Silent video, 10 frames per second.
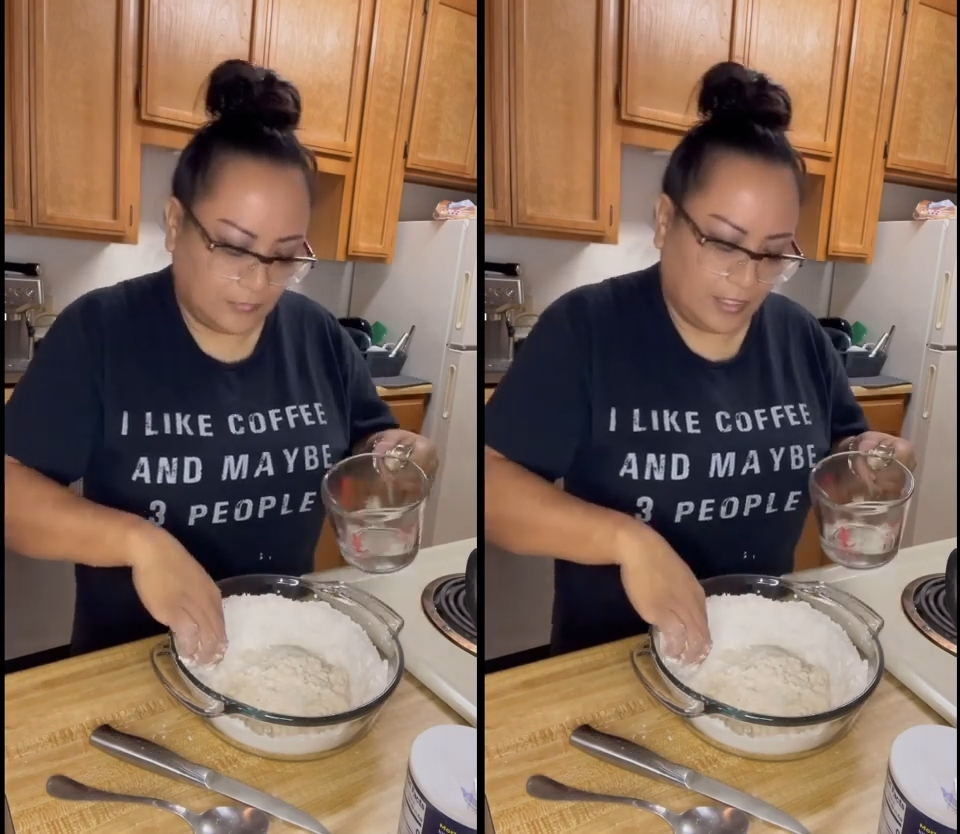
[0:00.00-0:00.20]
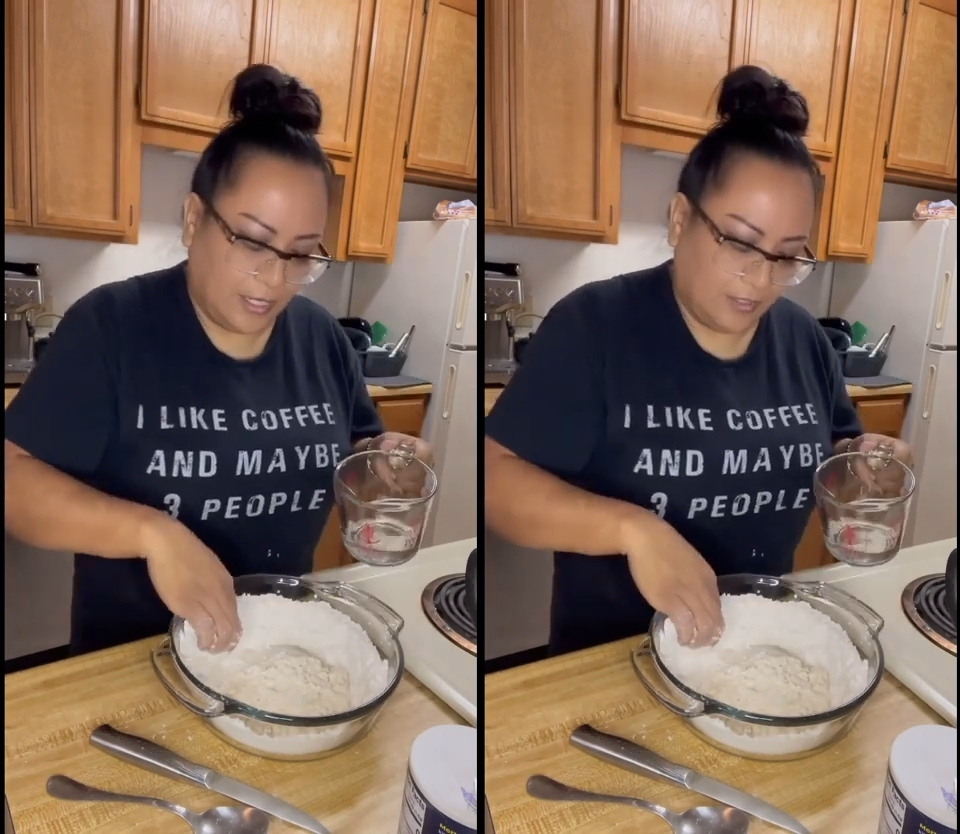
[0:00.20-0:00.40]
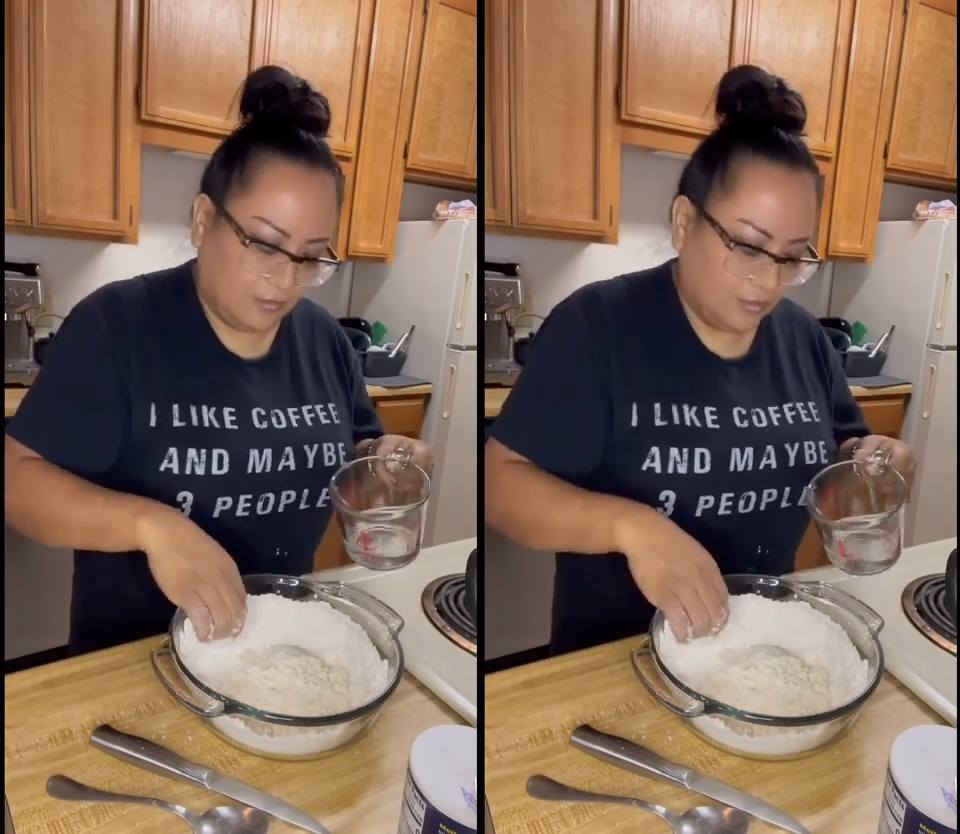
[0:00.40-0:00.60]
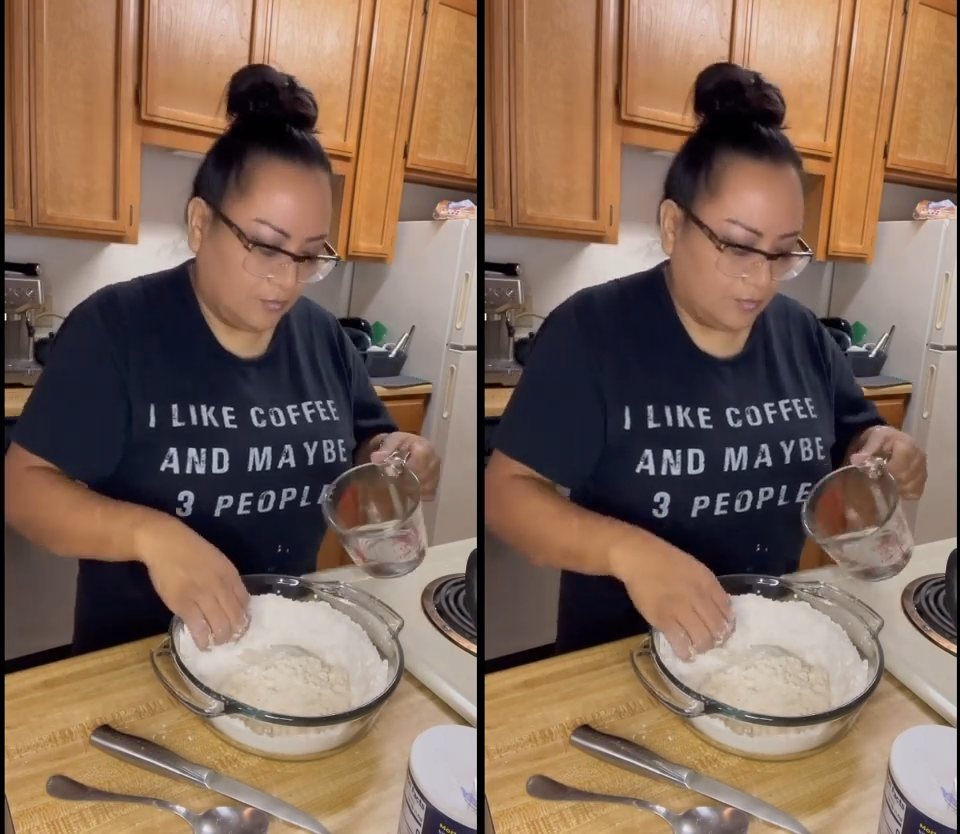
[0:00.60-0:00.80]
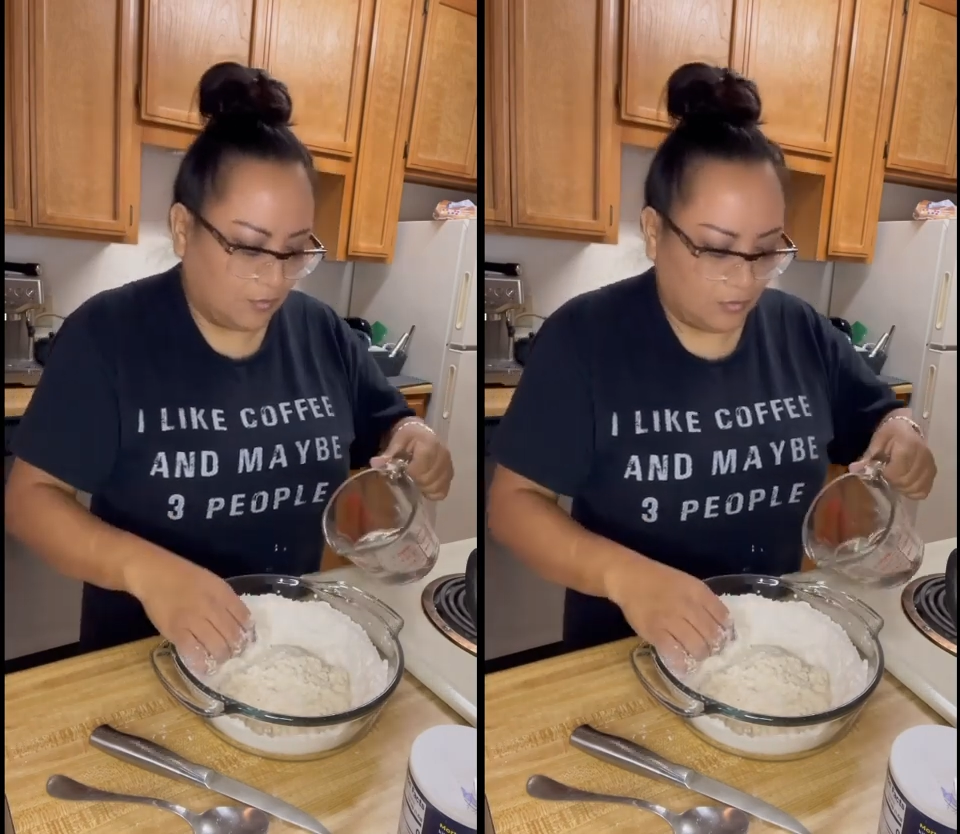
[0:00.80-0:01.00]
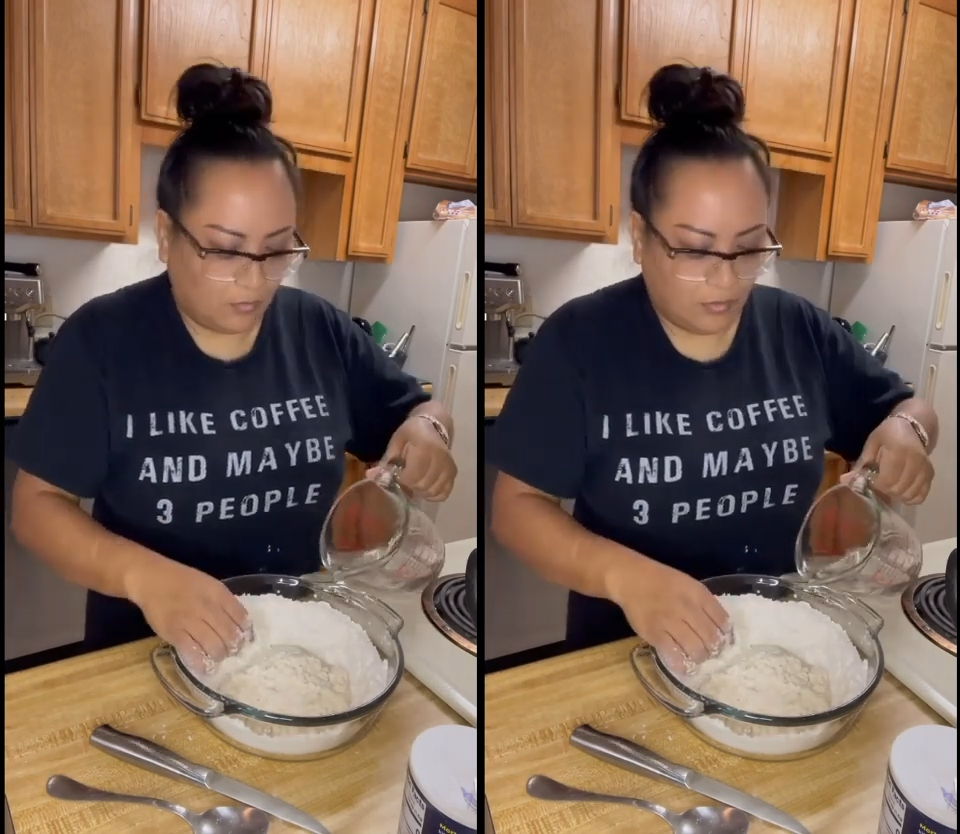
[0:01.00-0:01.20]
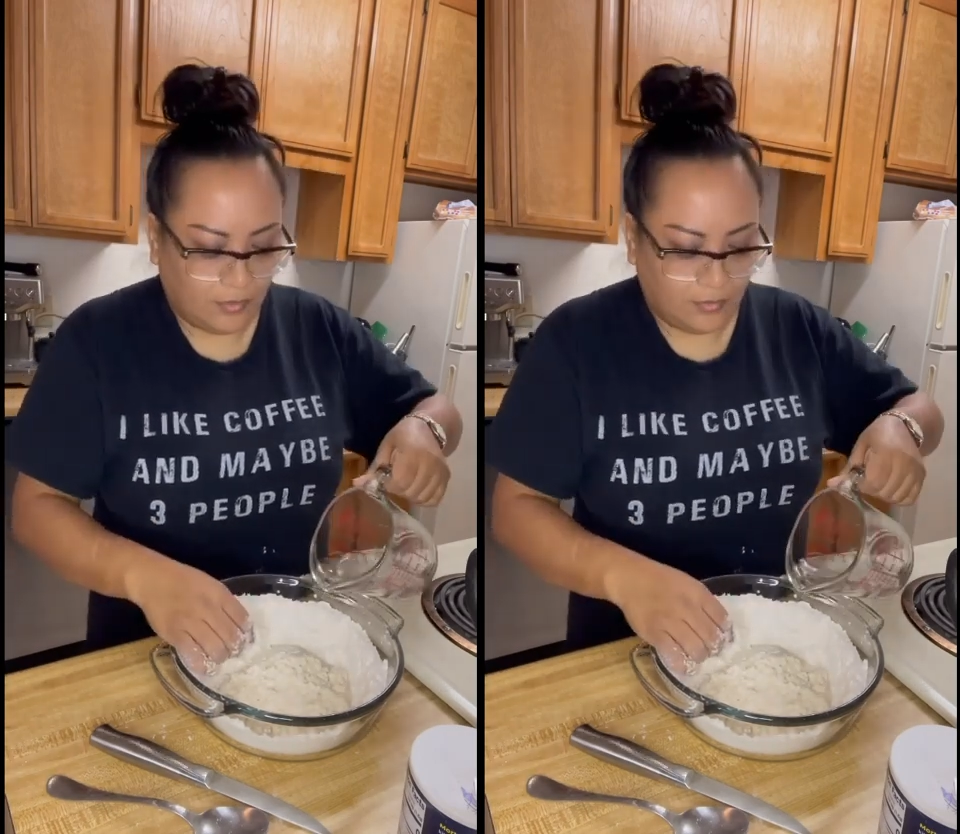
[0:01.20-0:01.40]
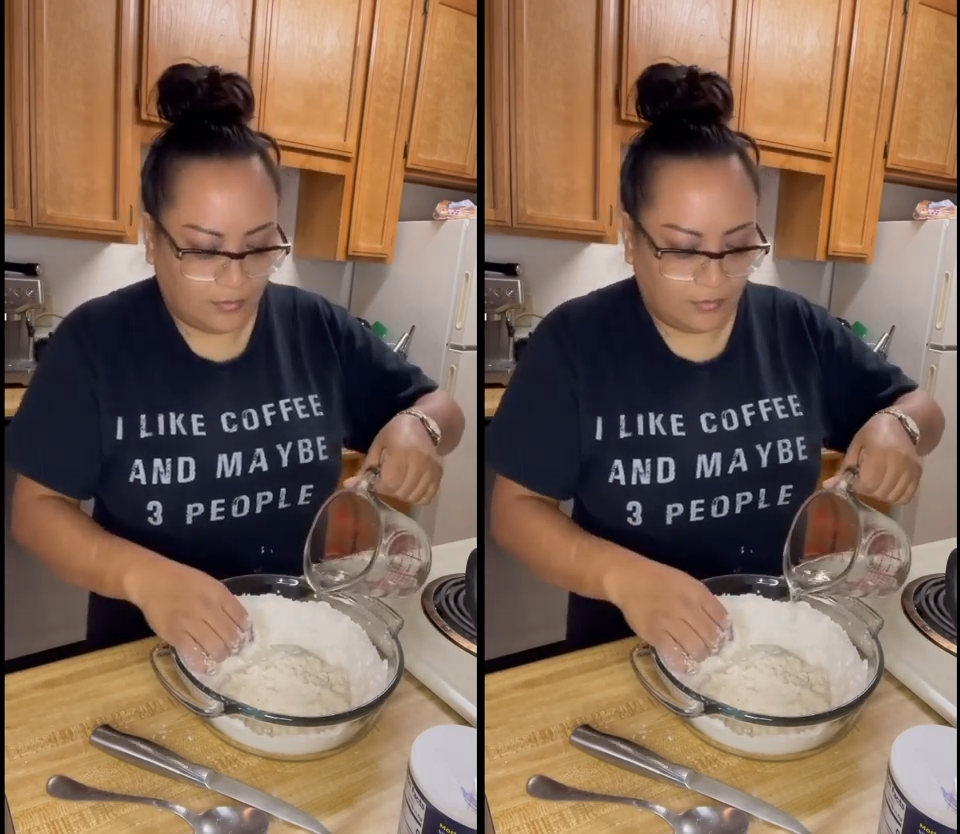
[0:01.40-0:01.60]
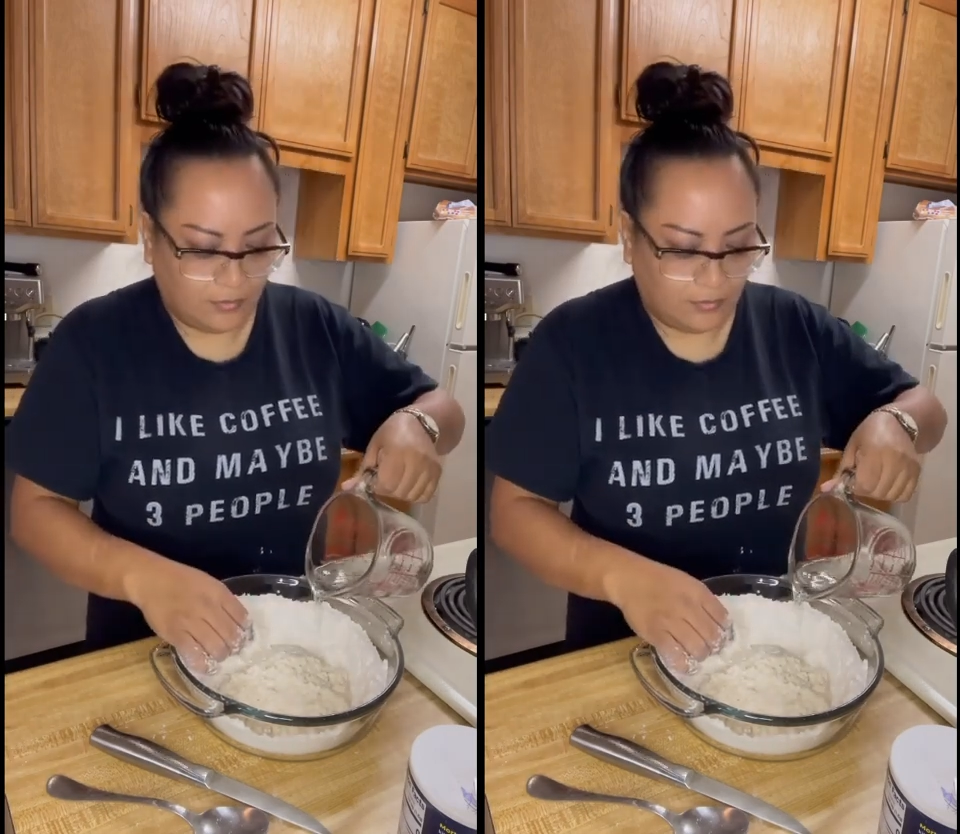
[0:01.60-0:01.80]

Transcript: add a little bit more water.